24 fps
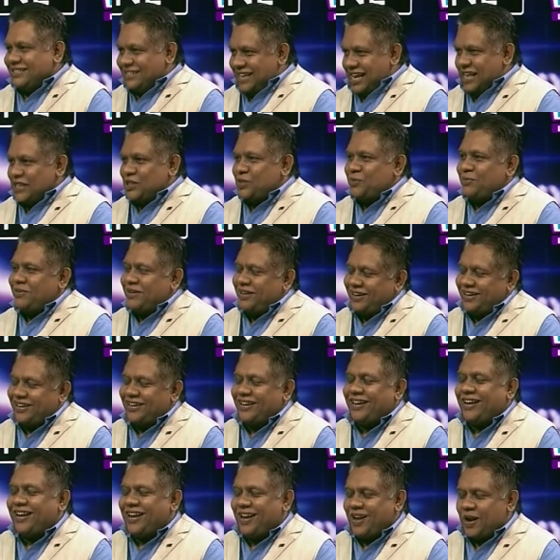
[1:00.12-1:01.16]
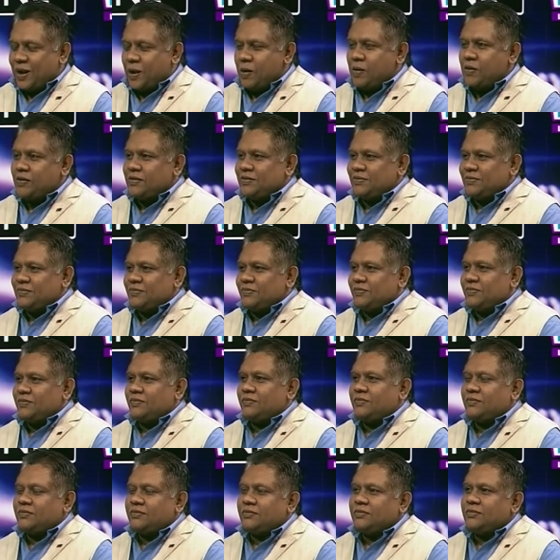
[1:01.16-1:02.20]
nice to be here again. I was going to
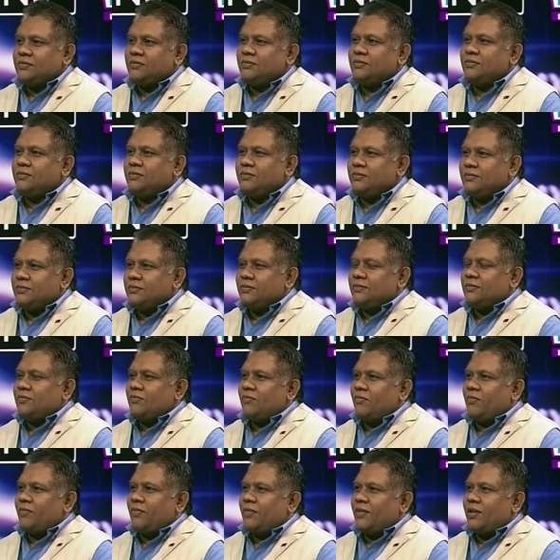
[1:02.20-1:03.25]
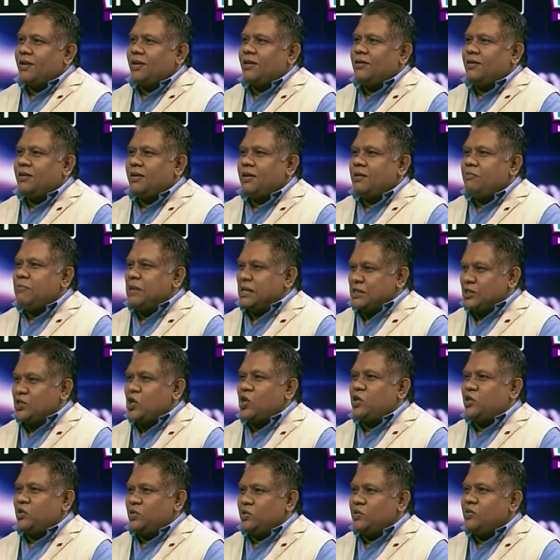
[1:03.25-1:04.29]
say the the best
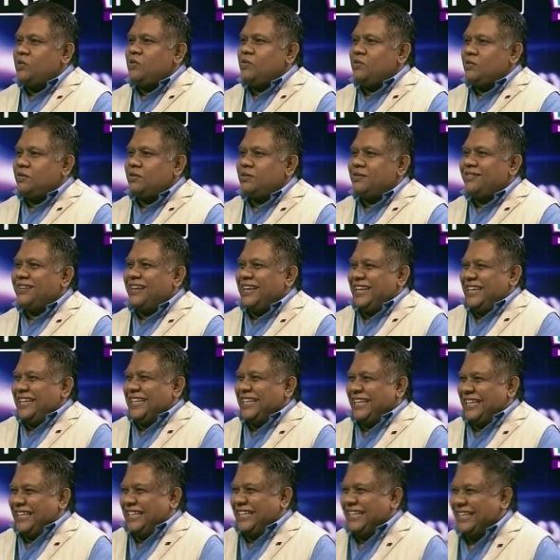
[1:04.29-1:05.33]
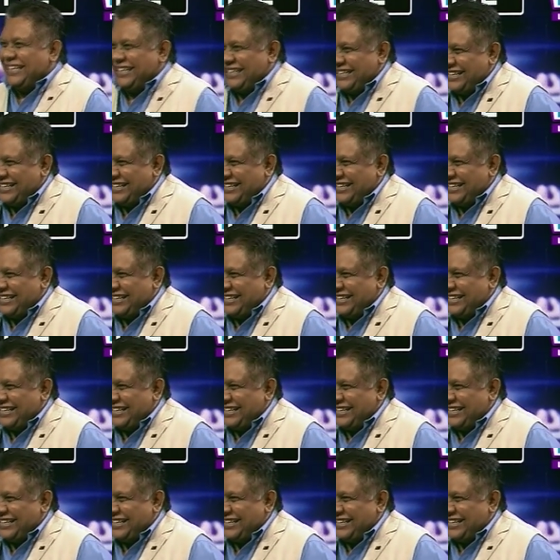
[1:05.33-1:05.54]
not to. Best not to.